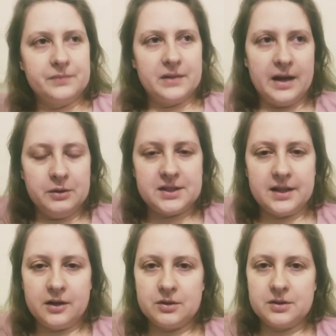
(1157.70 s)
how is
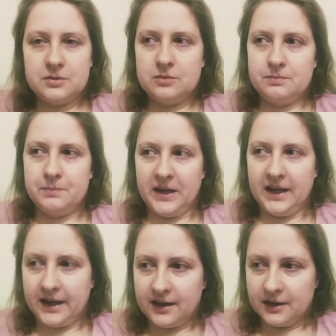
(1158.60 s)
that going to
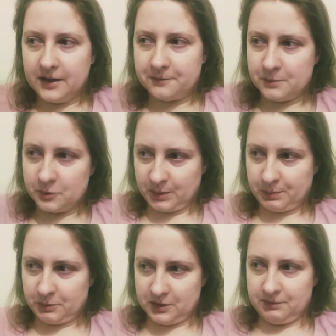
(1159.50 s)
be if most
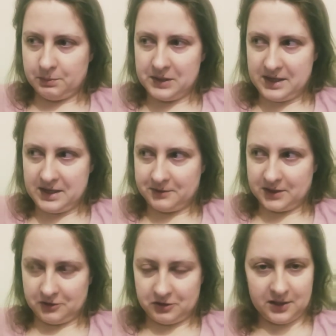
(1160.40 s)
people don't even believe
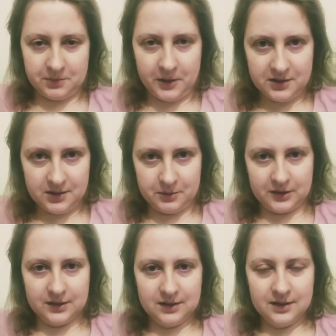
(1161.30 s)
such thing is possible?